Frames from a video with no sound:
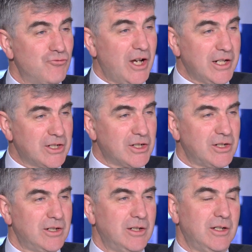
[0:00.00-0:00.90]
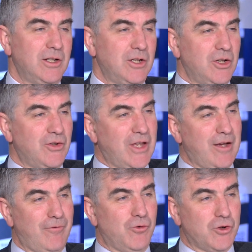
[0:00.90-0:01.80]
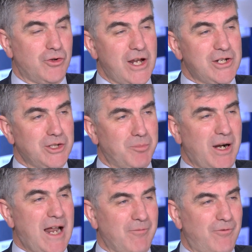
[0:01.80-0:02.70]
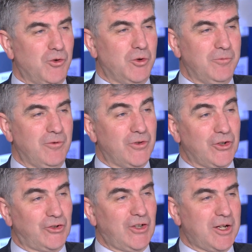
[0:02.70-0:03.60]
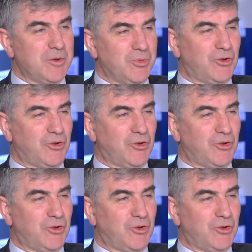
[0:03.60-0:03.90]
right, therefore creating the platform for the second